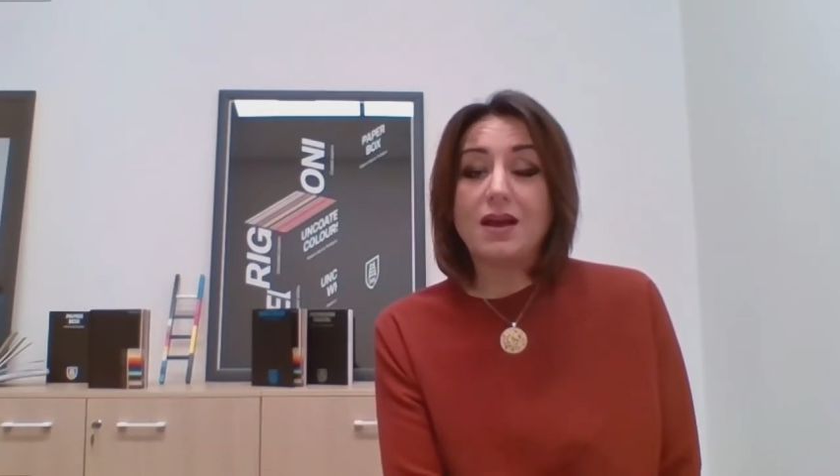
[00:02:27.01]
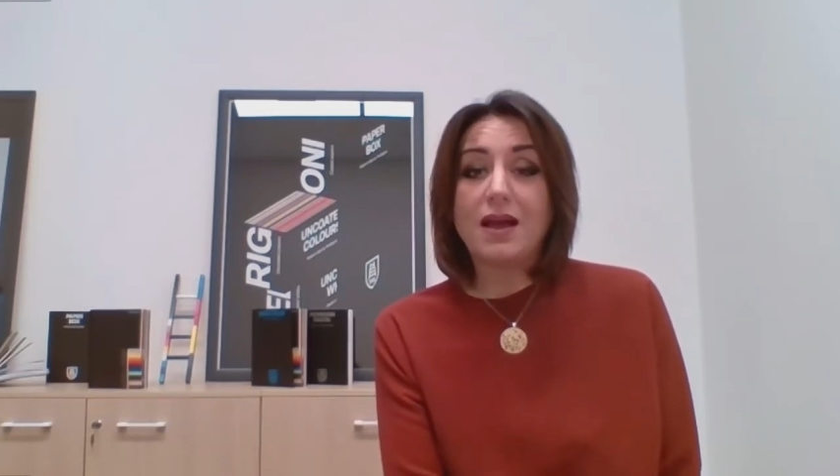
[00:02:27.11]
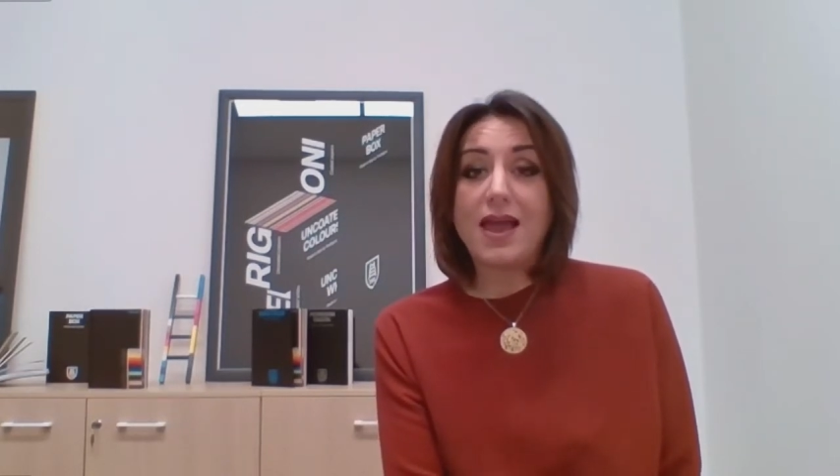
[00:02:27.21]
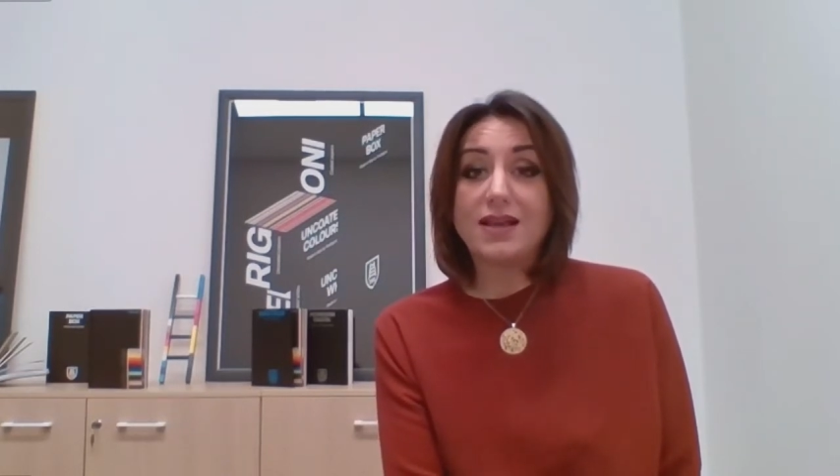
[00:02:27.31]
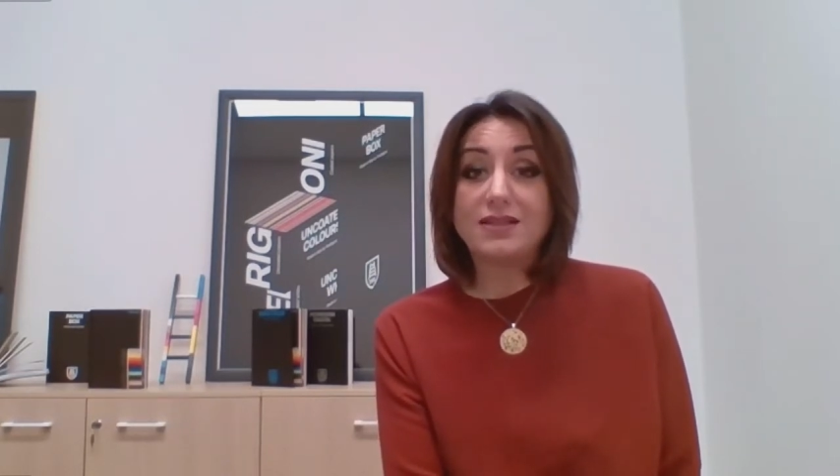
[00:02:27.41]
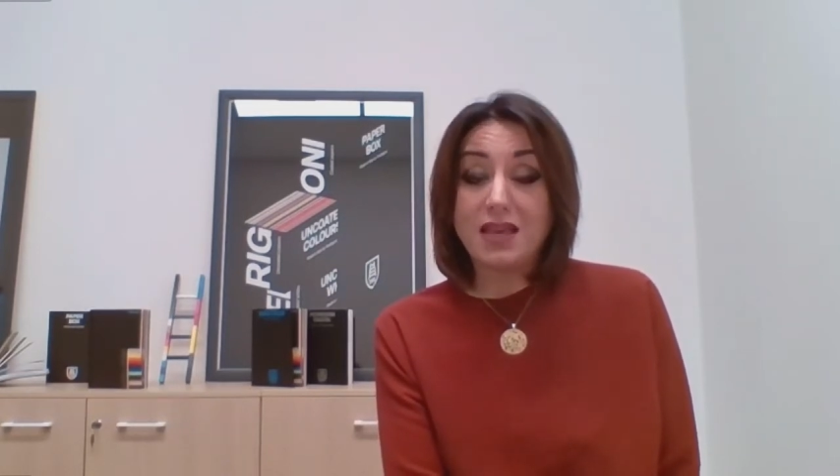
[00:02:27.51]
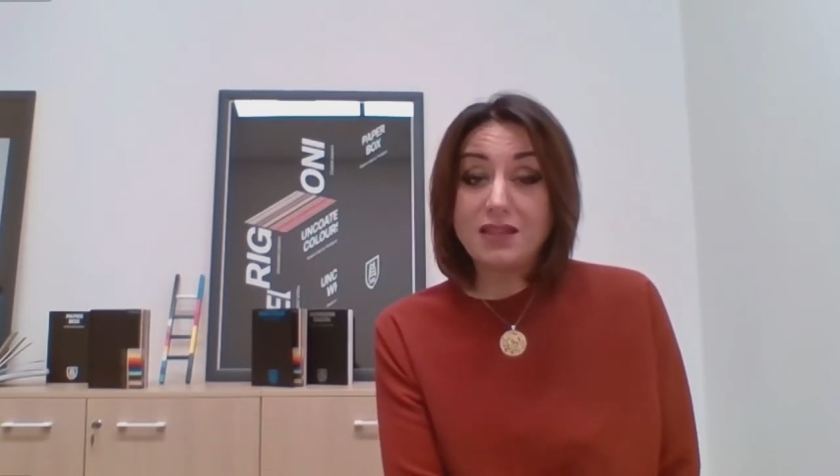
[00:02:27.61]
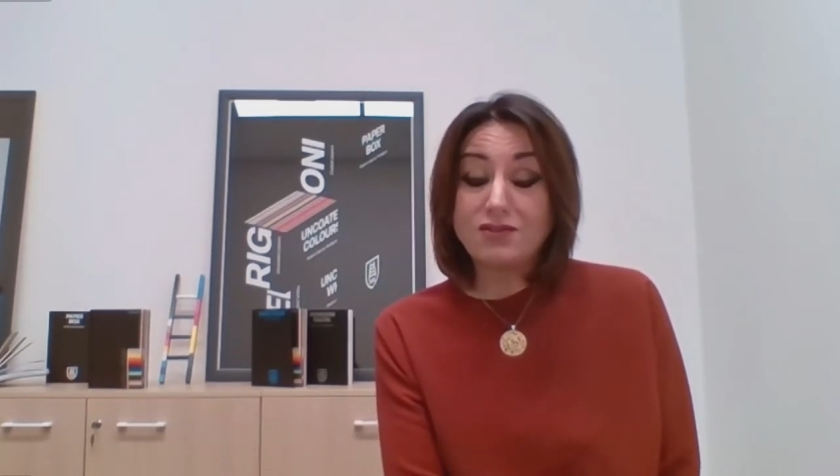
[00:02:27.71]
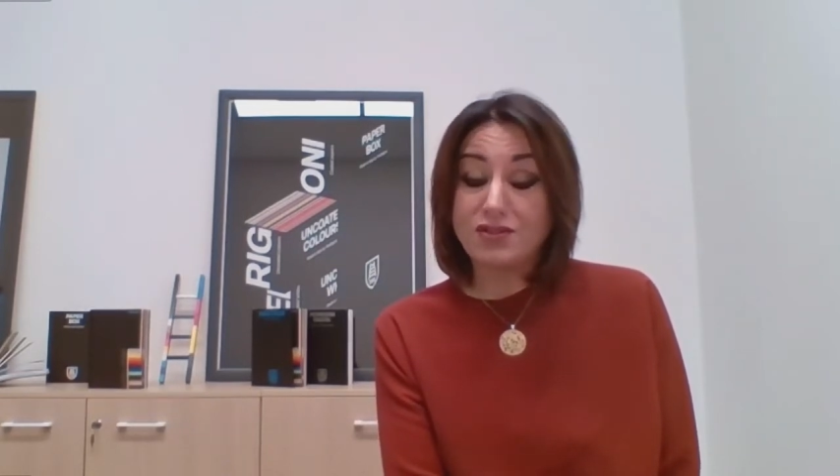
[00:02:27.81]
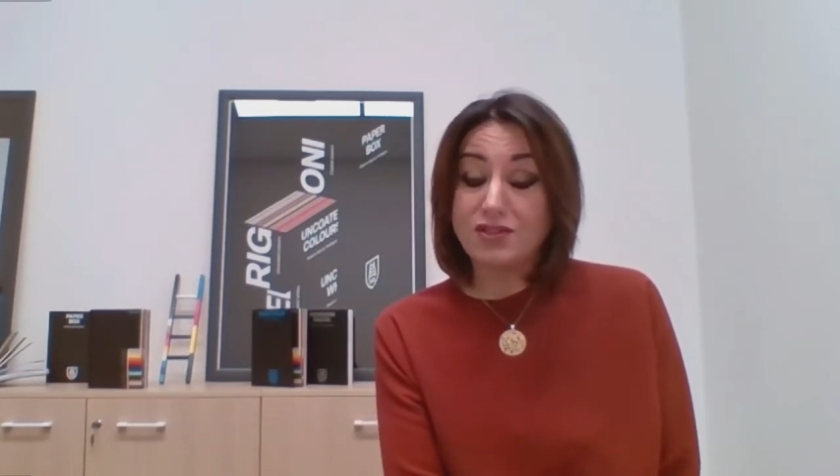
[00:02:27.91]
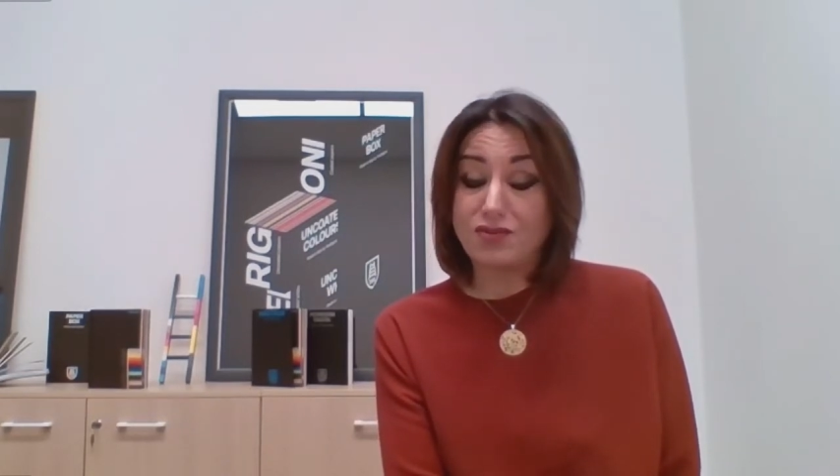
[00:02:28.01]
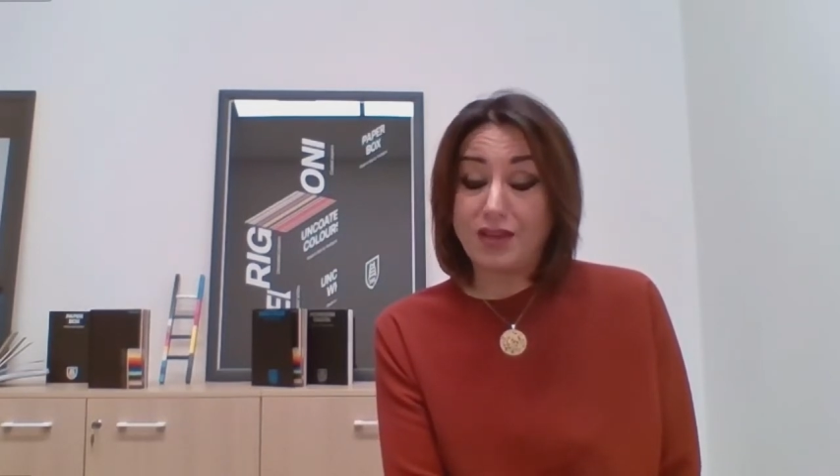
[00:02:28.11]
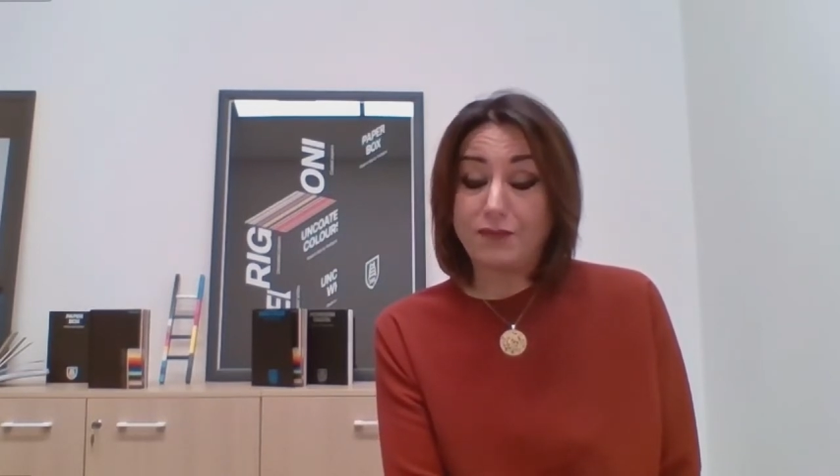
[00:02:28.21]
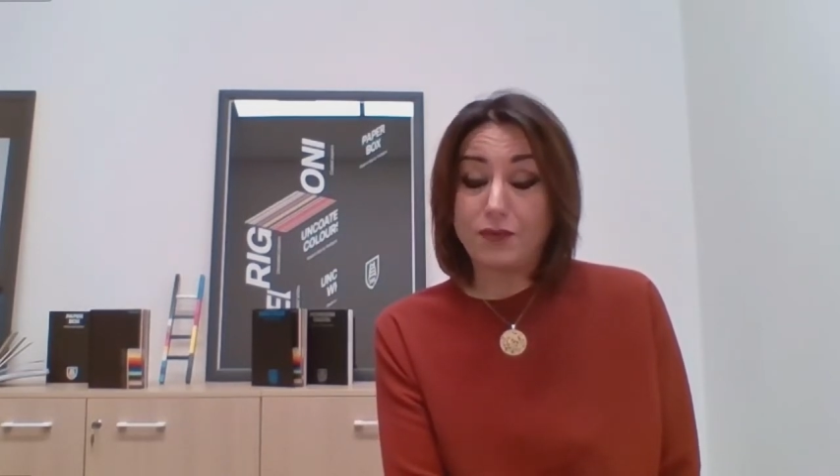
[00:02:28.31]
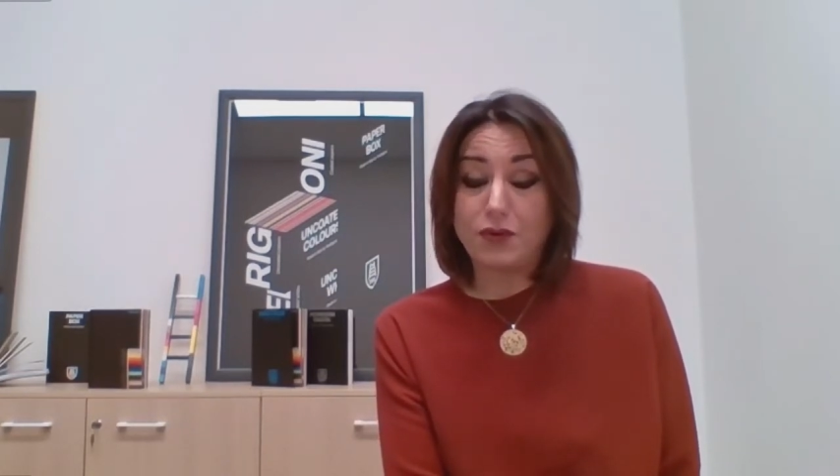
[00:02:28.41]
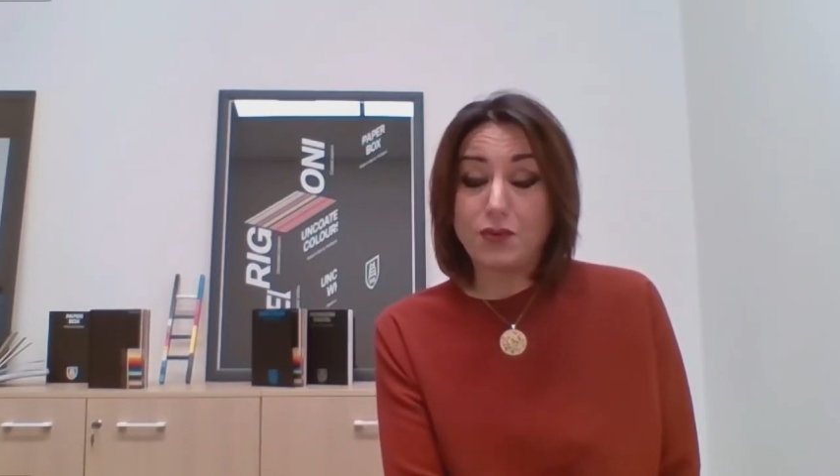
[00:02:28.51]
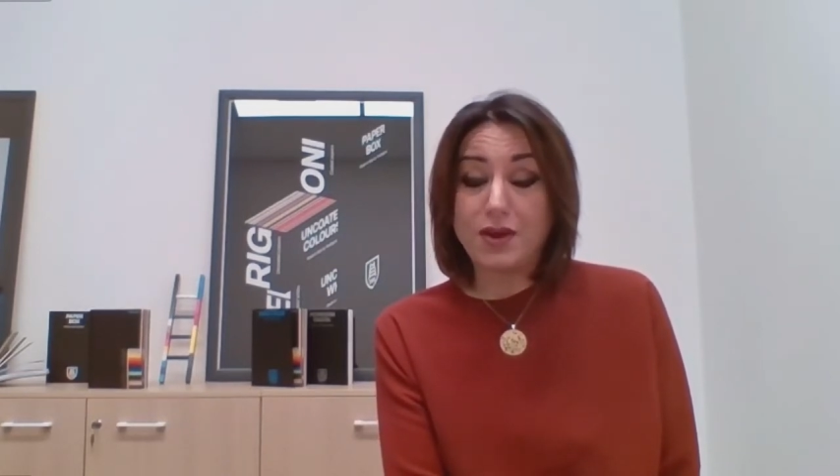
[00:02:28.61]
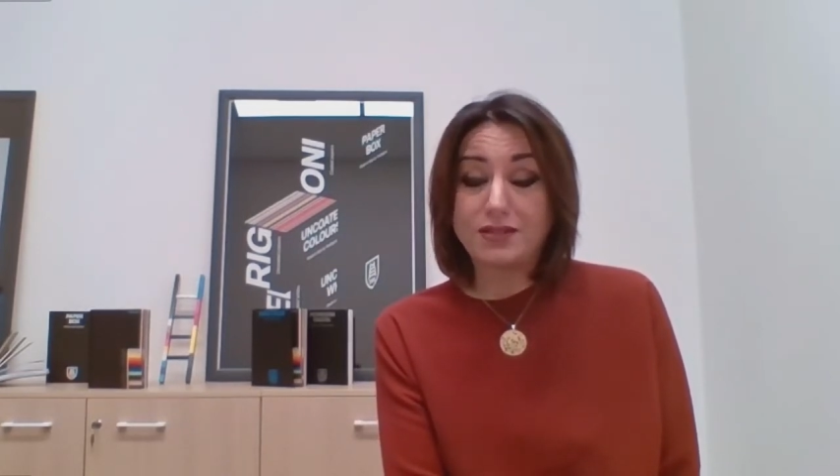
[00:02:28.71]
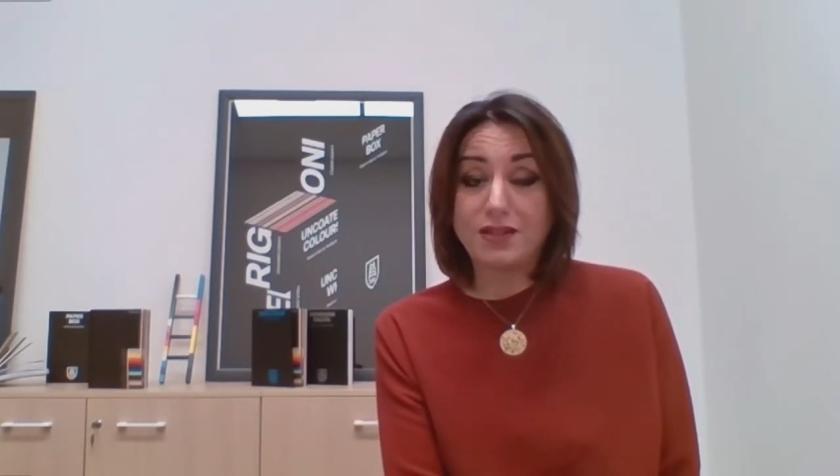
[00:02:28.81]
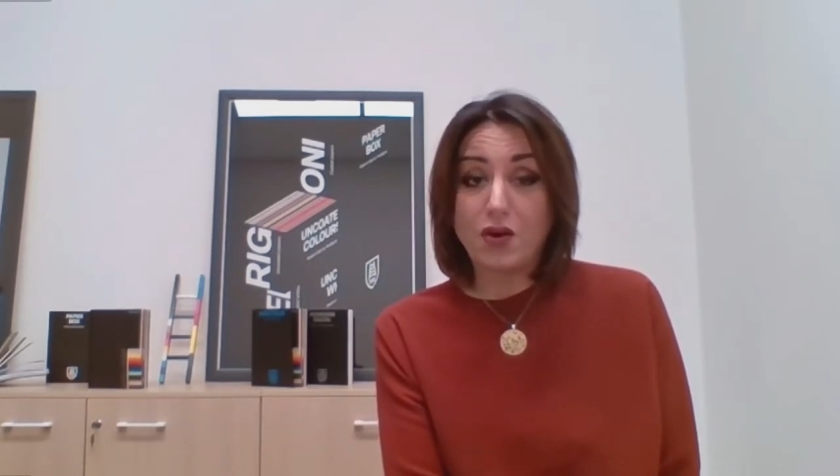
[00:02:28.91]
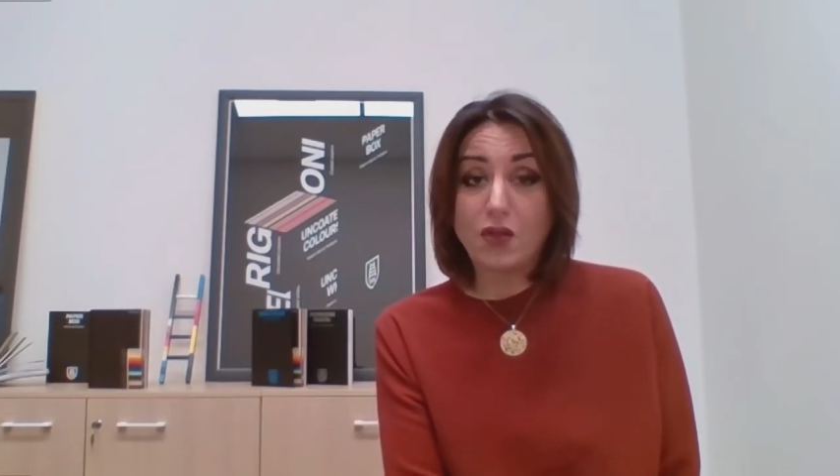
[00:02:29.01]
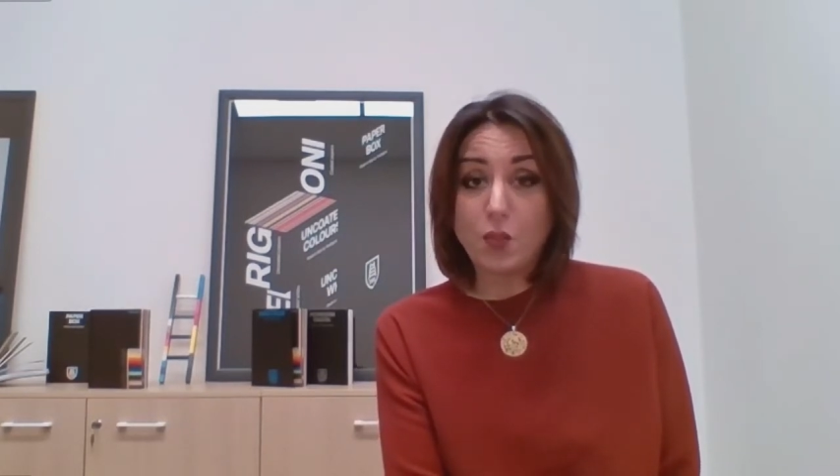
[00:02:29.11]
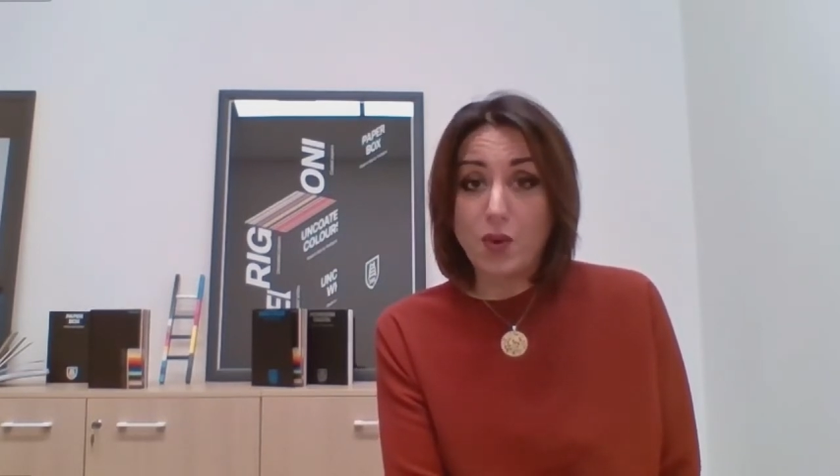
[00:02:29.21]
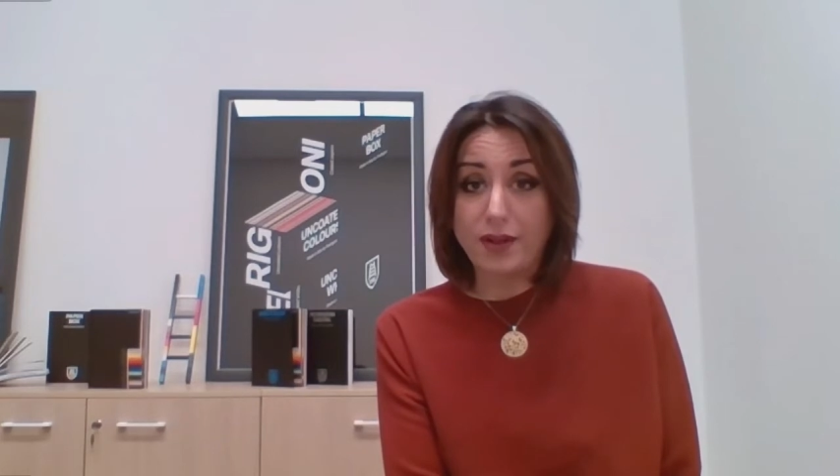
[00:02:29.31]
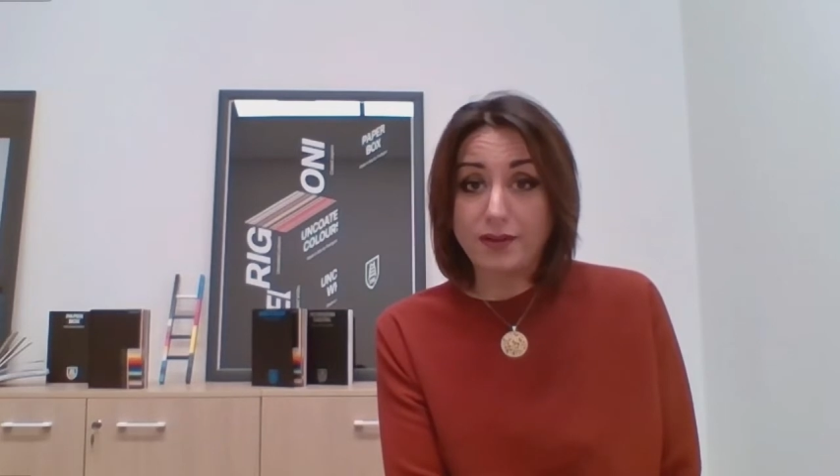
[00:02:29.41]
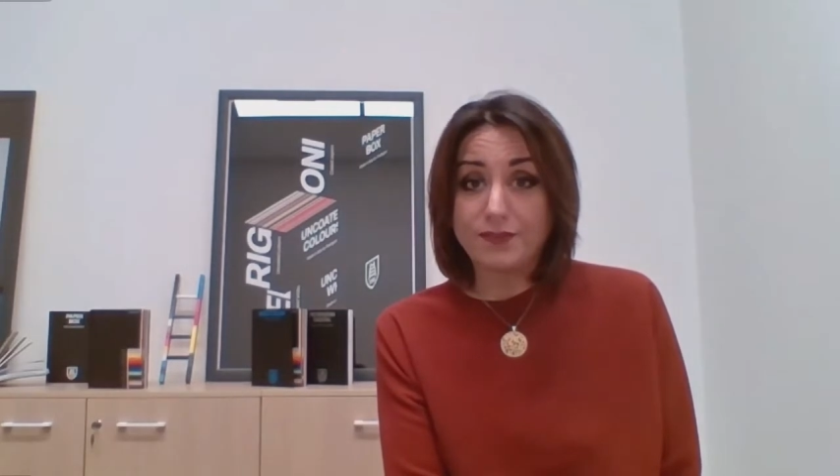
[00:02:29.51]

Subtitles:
as interesting for you as the other one.